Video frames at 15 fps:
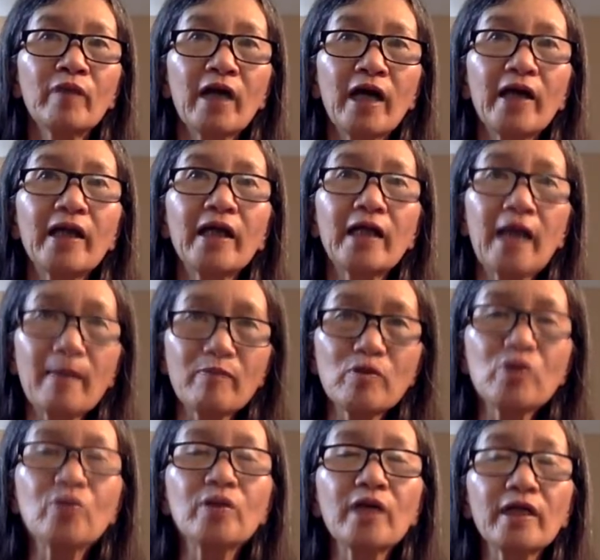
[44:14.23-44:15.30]
And then I'm
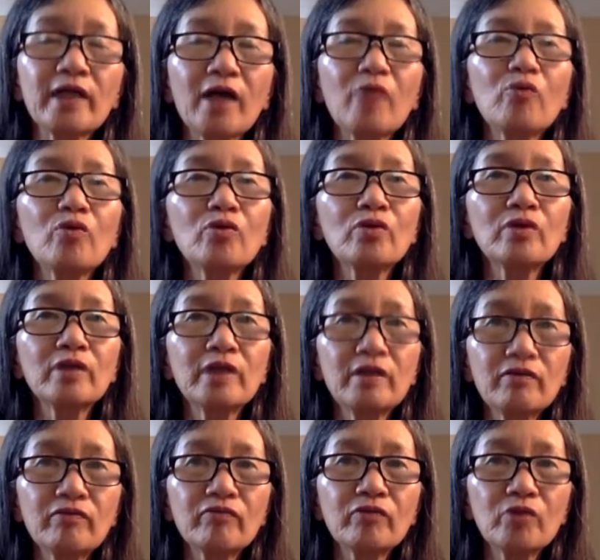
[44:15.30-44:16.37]
sure that I would
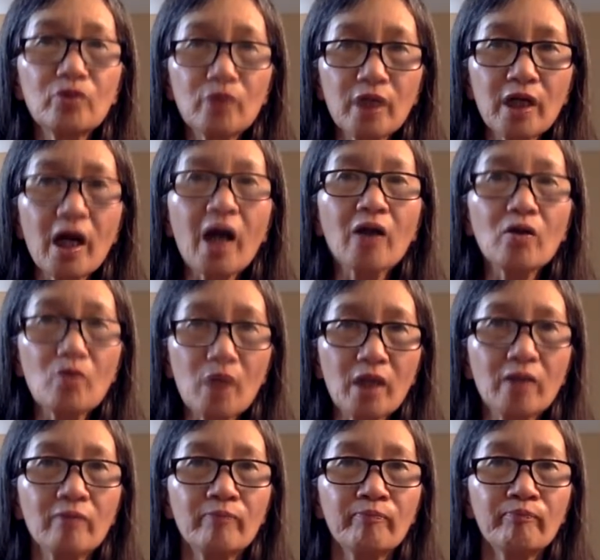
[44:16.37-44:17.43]
do another one.